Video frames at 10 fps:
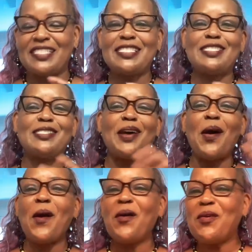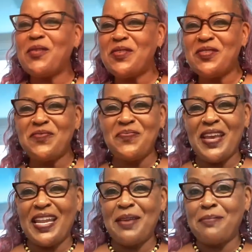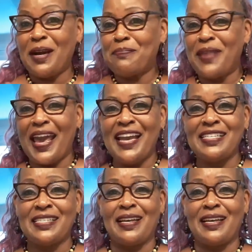so many mukbangs,